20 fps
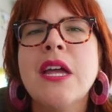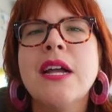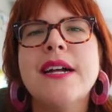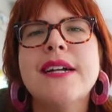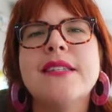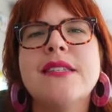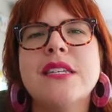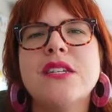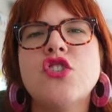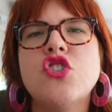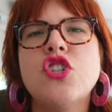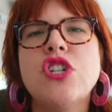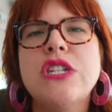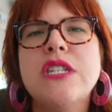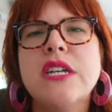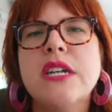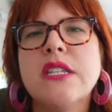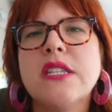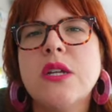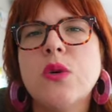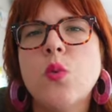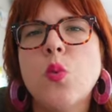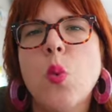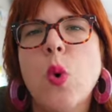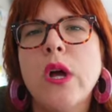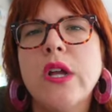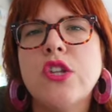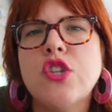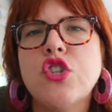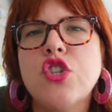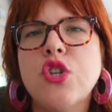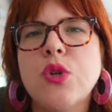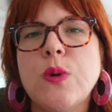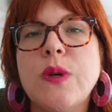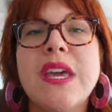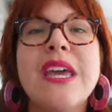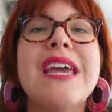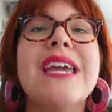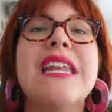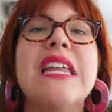it's that she doesn't want to
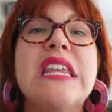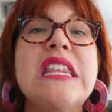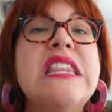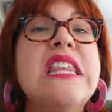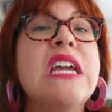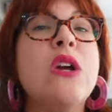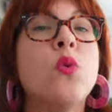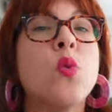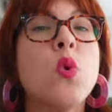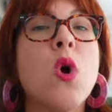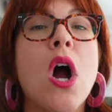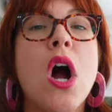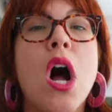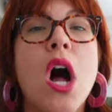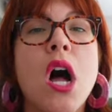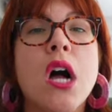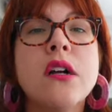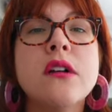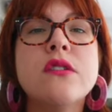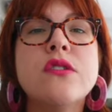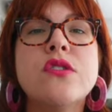get anything wrong.